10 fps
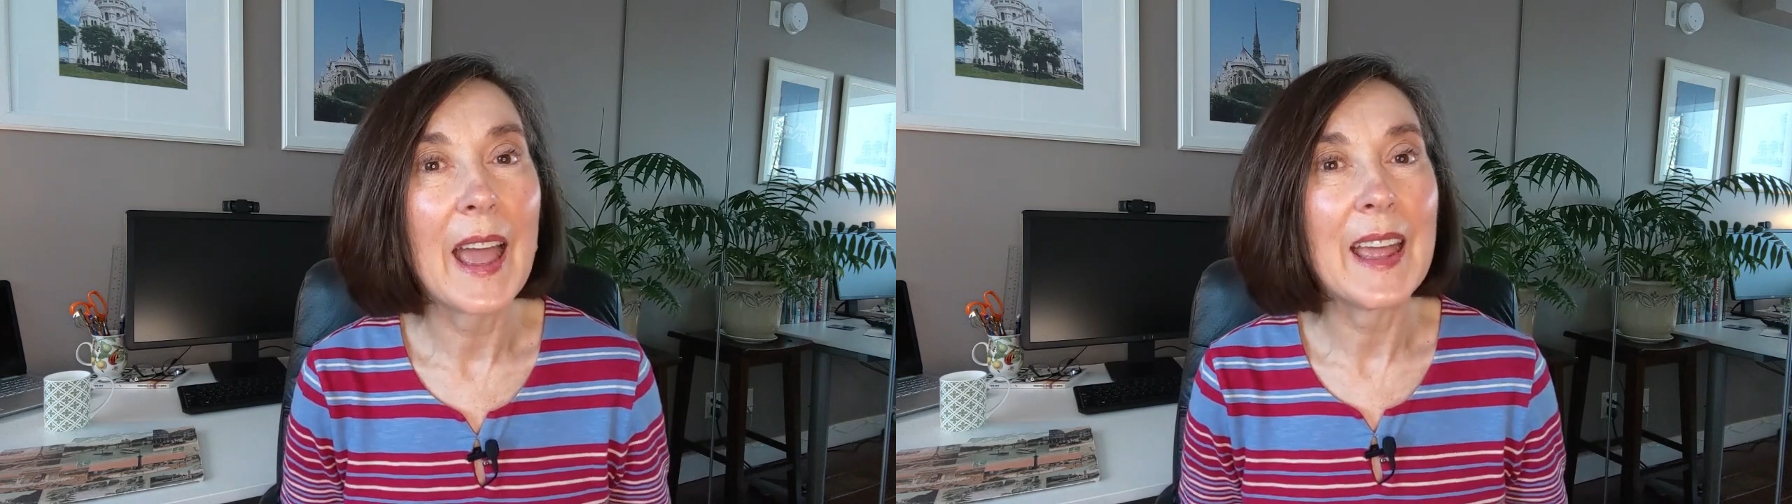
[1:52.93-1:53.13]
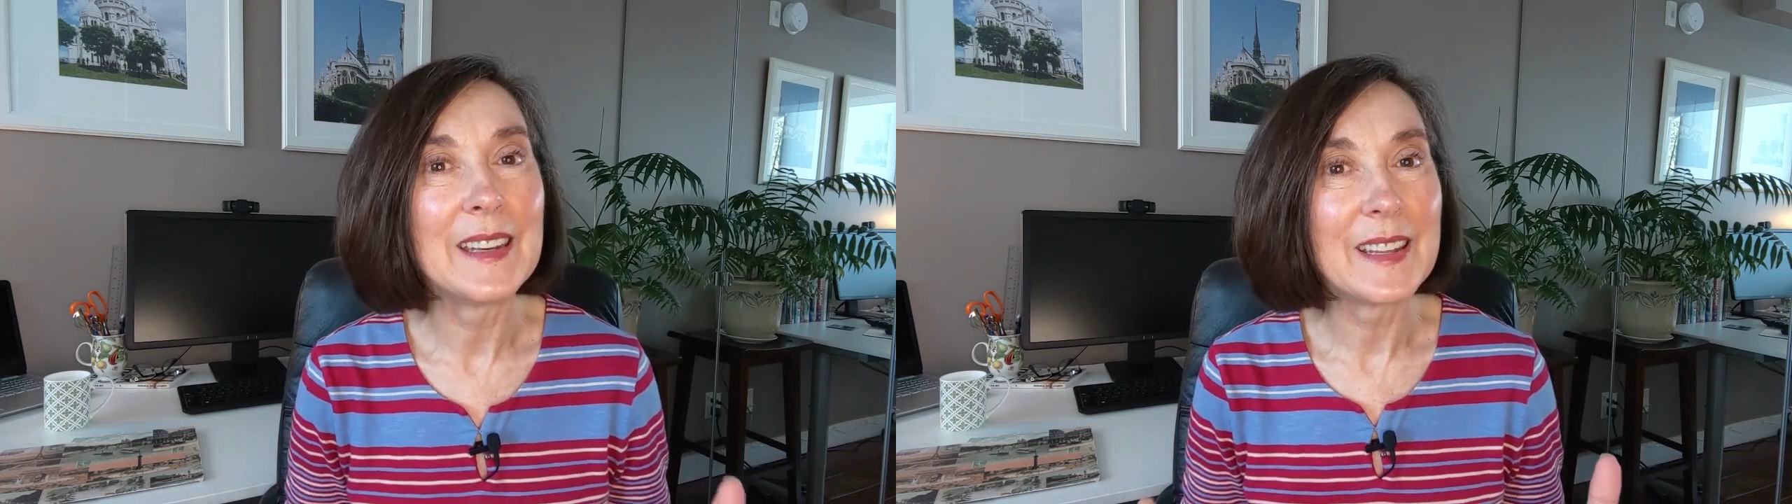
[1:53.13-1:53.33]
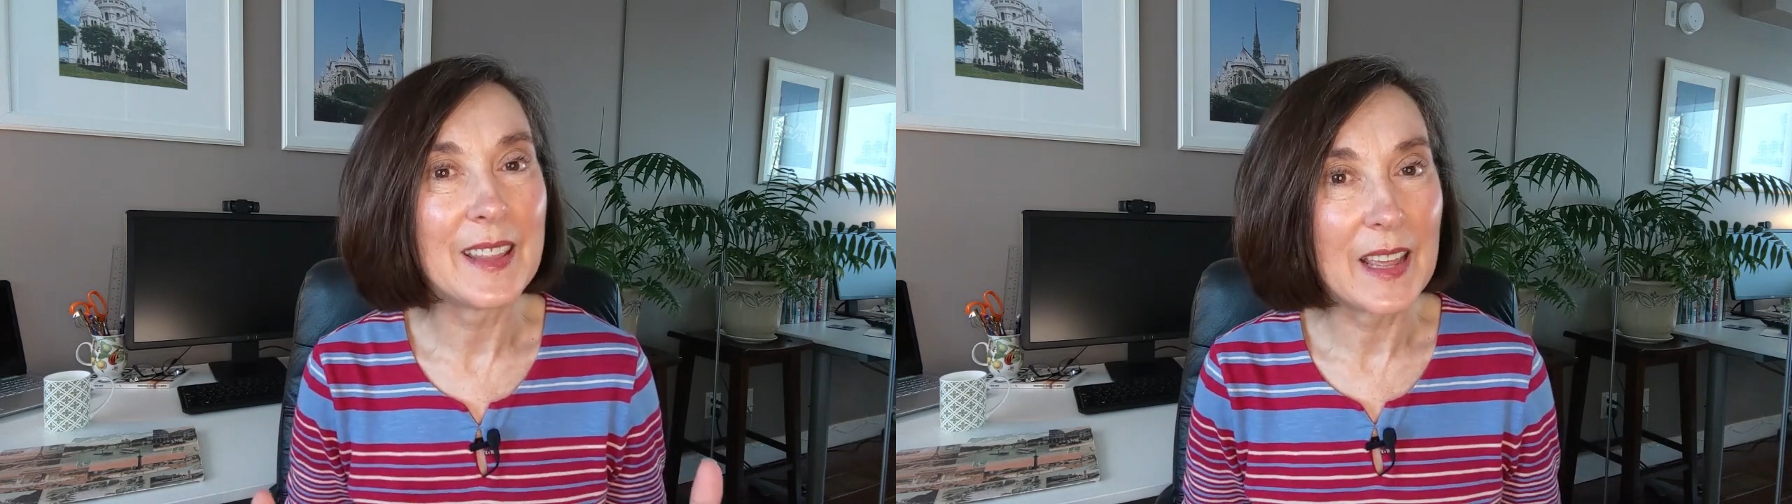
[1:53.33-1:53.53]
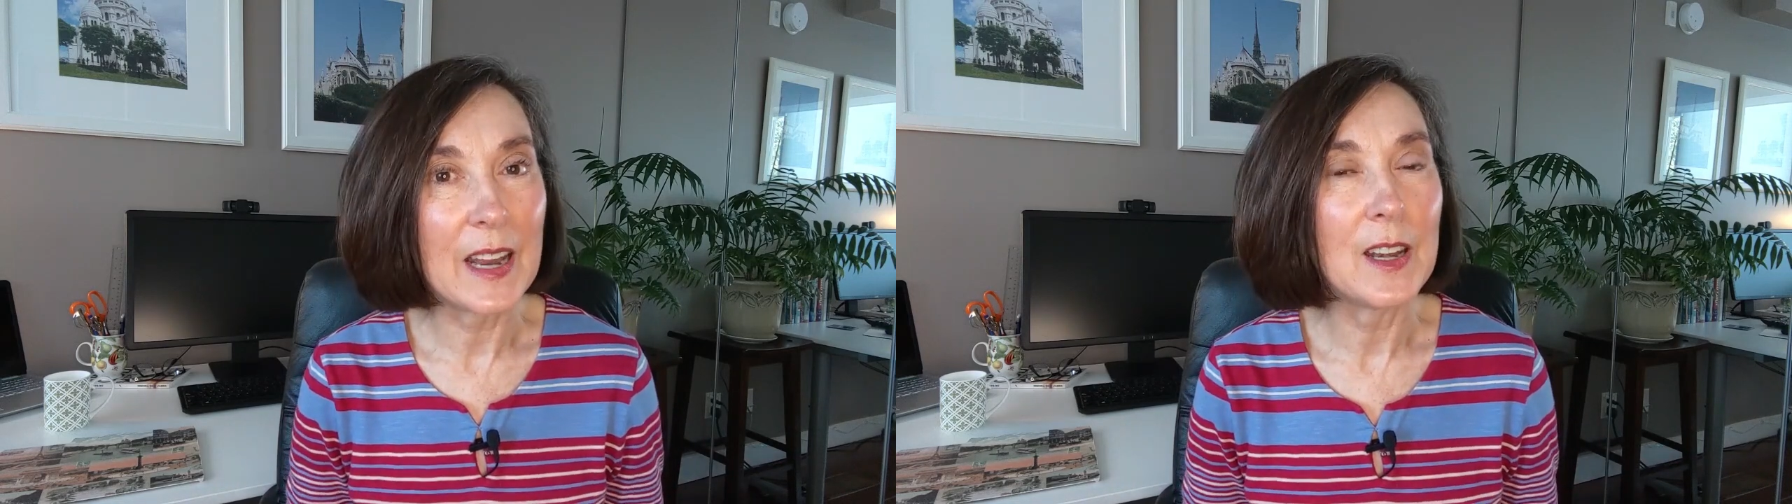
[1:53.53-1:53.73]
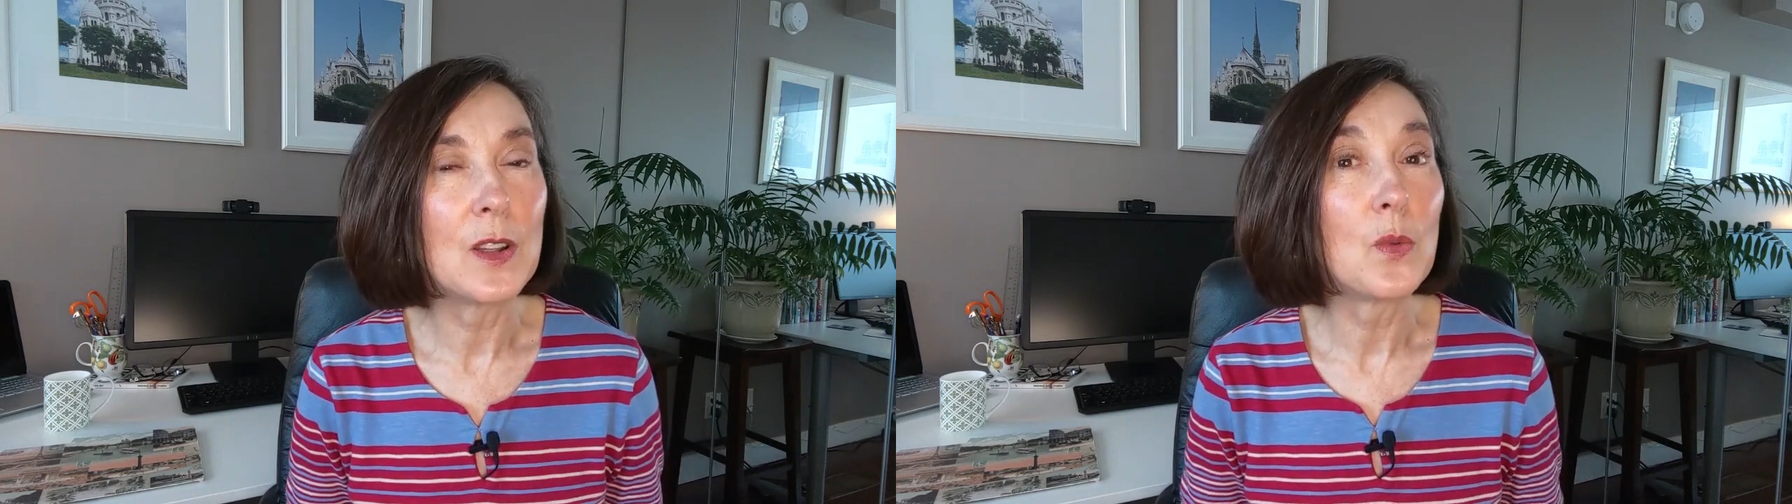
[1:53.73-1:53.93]
and
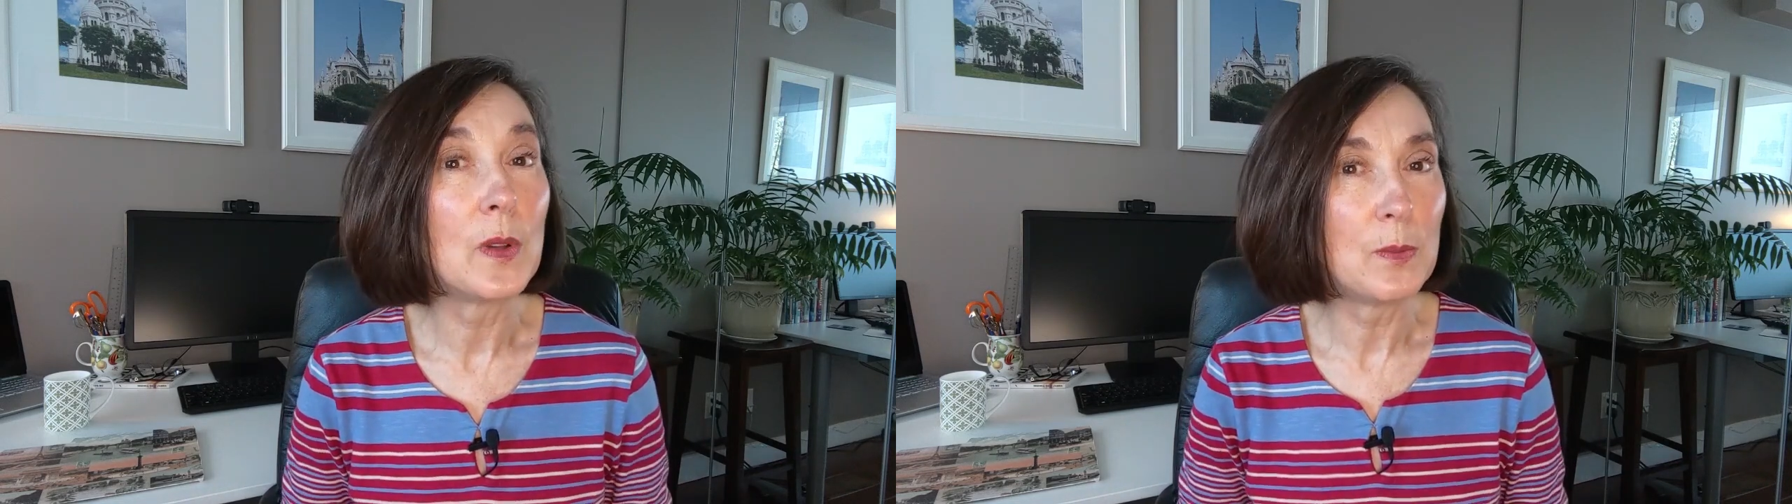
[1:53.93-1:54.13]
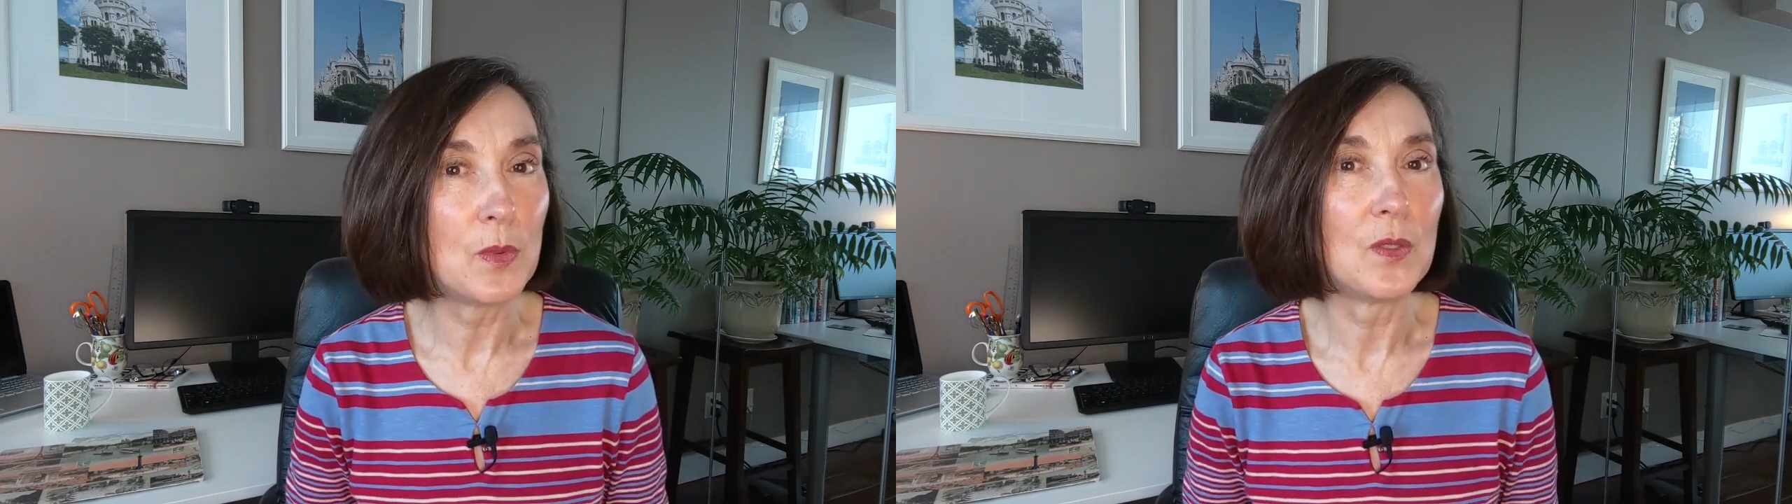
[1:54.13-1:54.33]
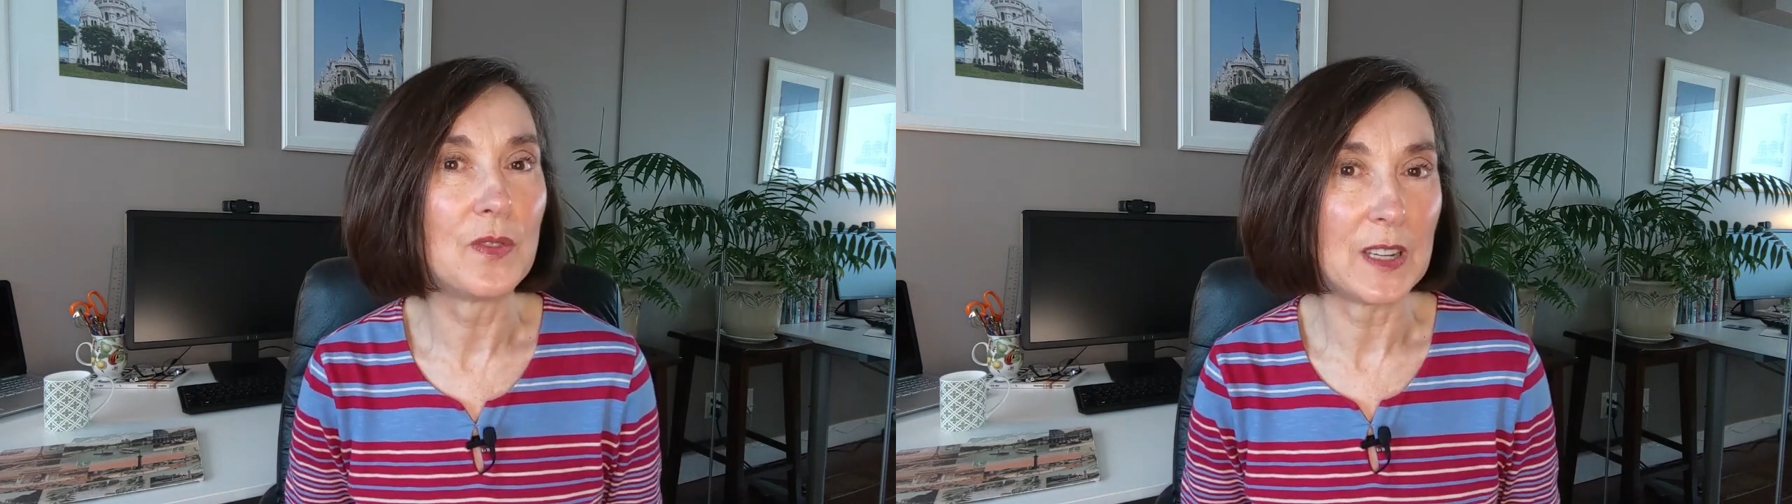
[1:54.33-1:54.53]
then we move